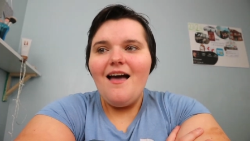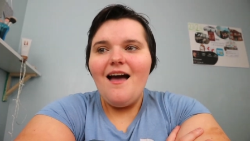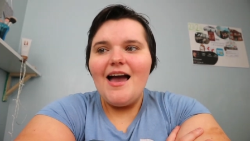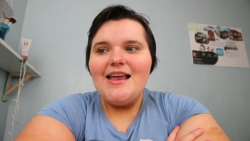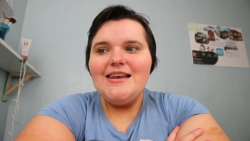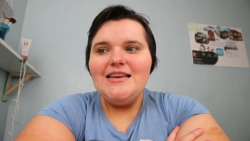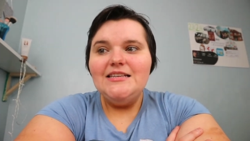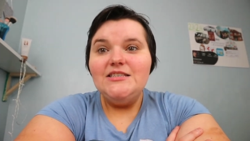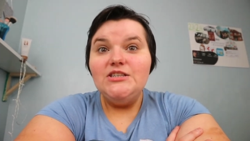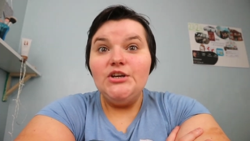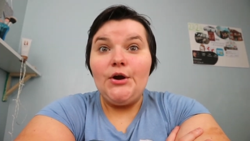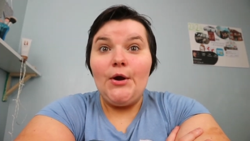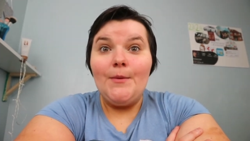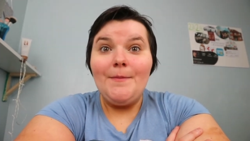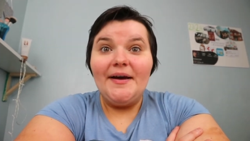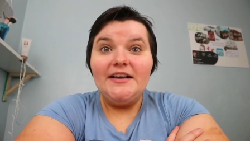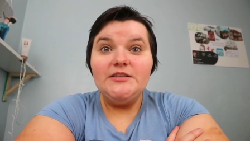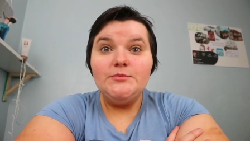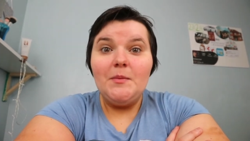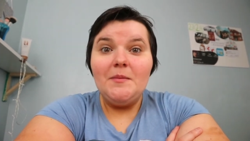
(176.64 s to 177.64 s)
I need to go
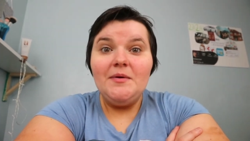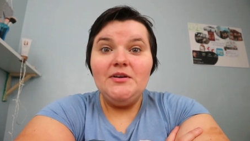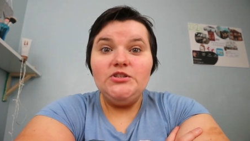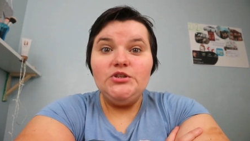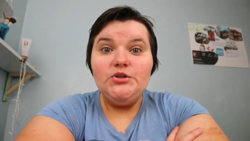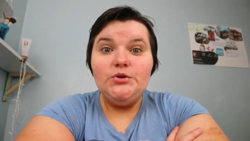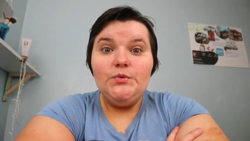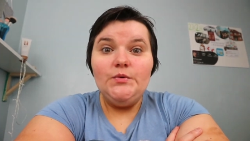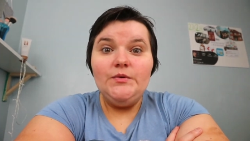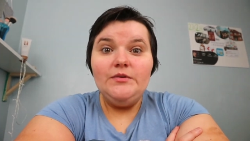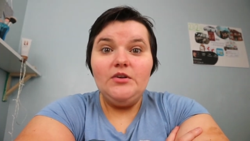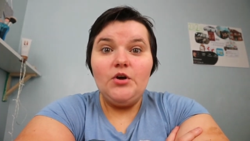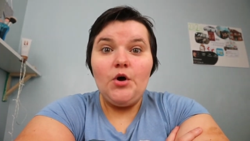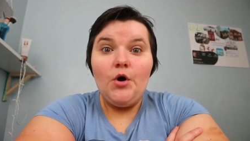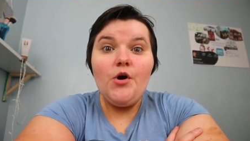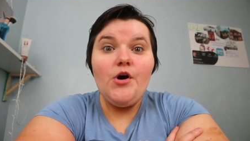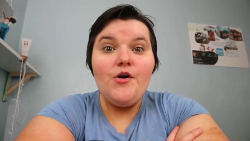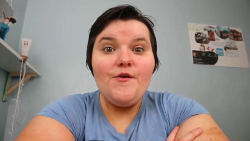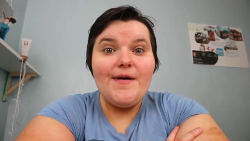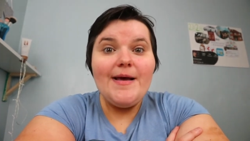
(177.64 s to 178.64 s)
back swimming to
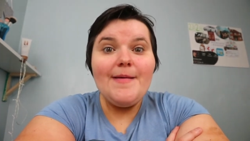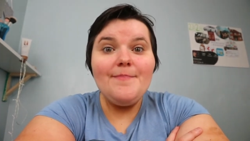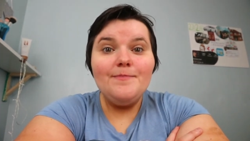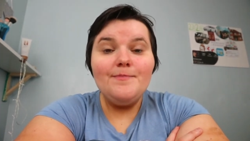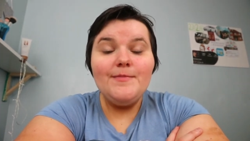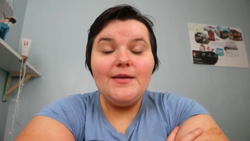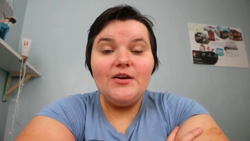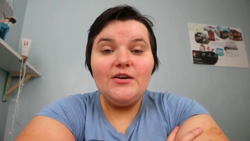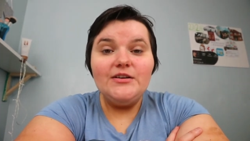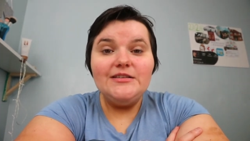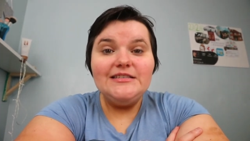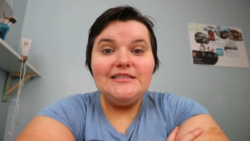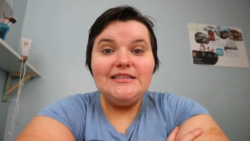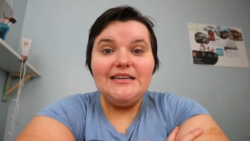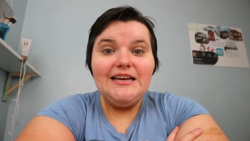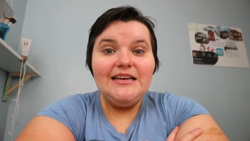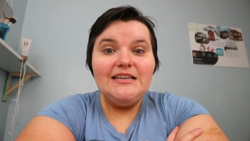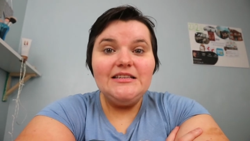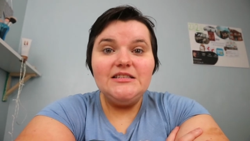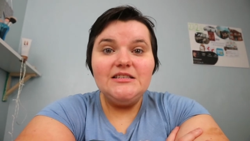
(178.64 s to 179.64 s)
conquer it because
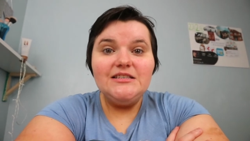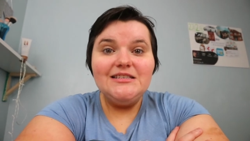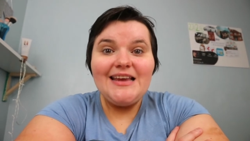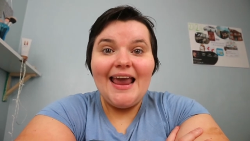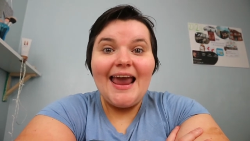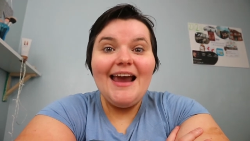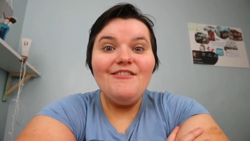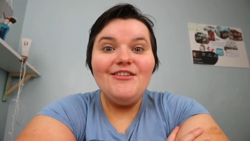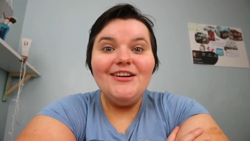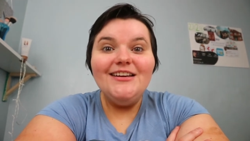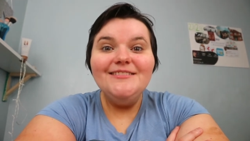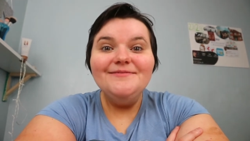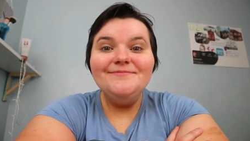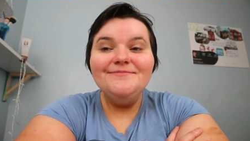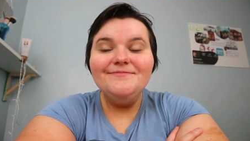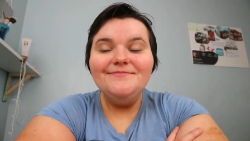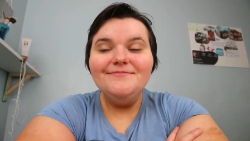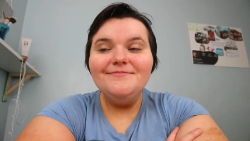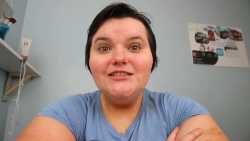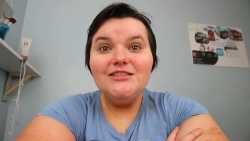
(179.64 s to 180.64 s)
it's scary.
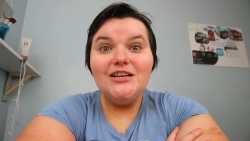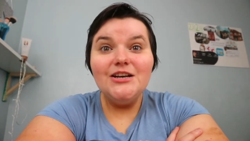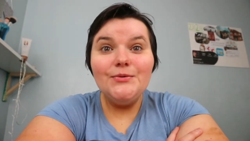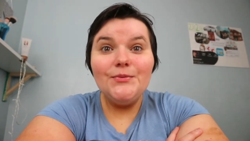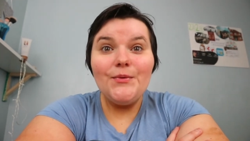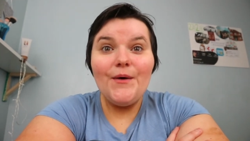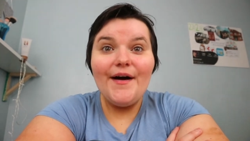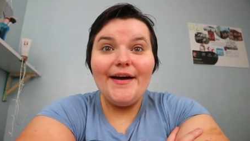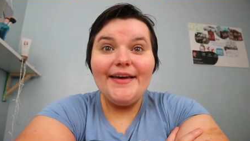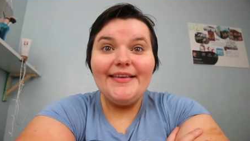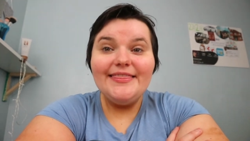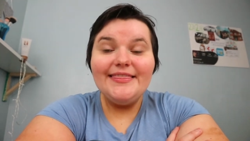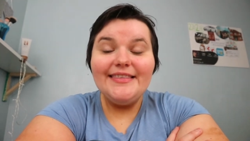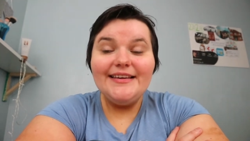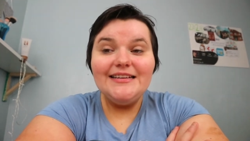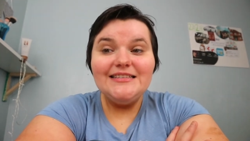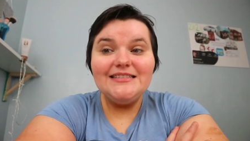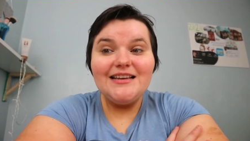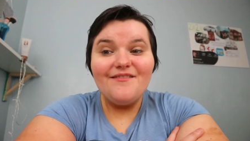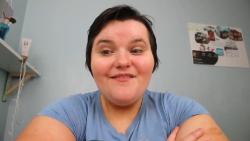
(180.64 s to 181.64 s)
I don't know why
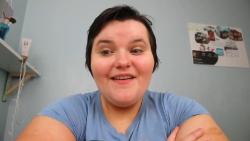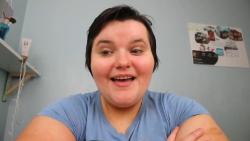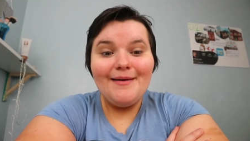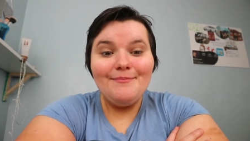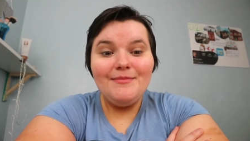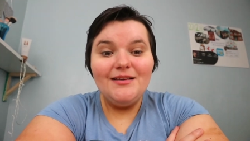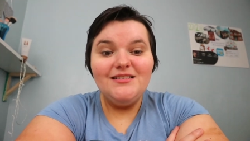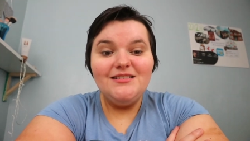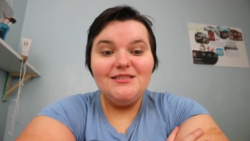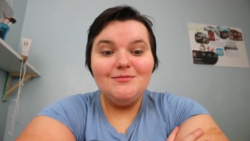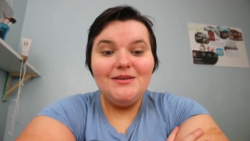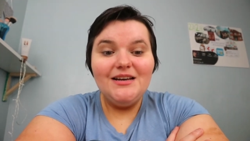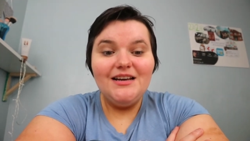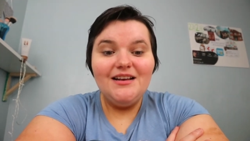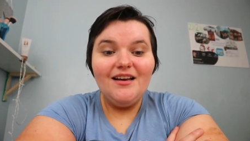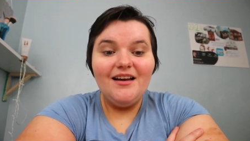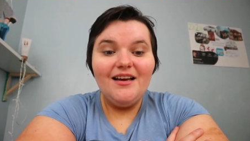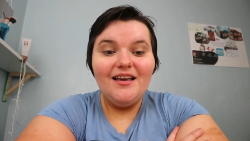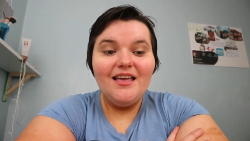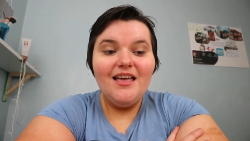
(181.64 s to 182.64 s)
these stuff happened to me.
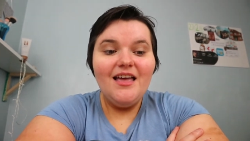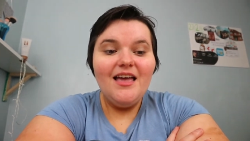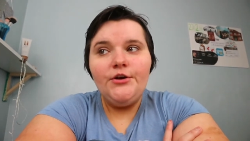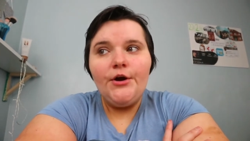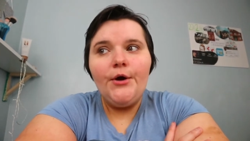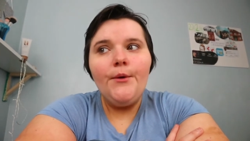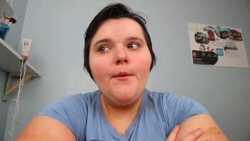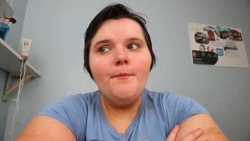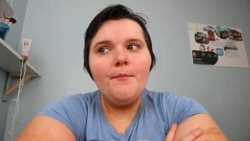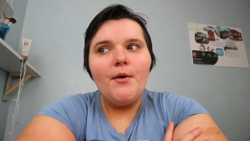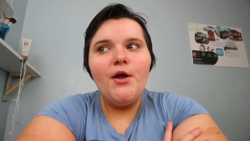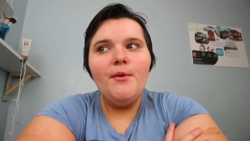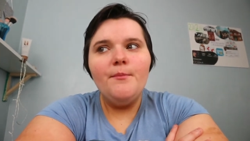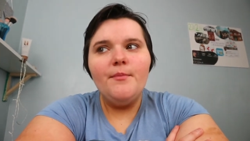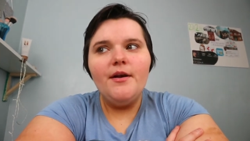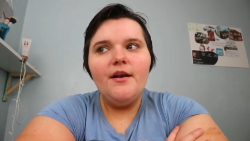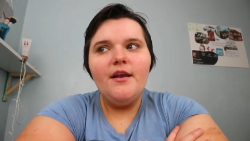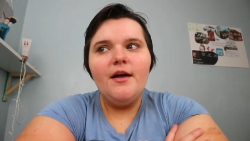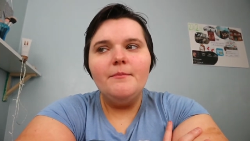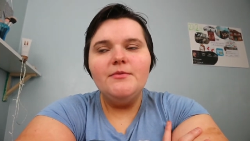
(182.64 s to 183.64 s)
Like, now I'm
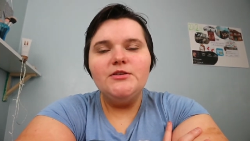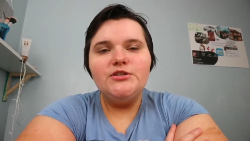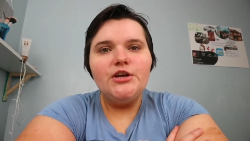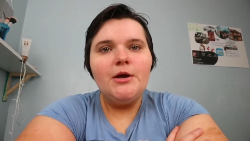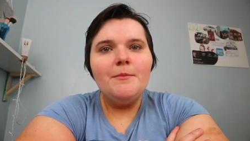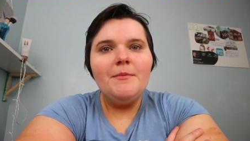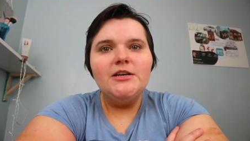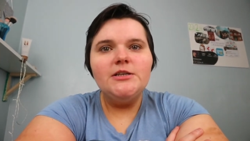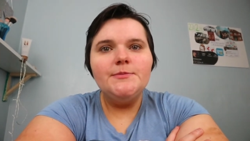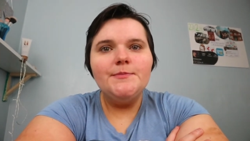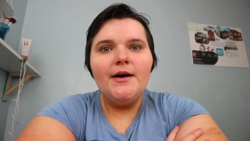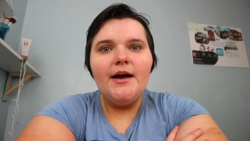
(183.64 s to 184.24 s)
opening up so much,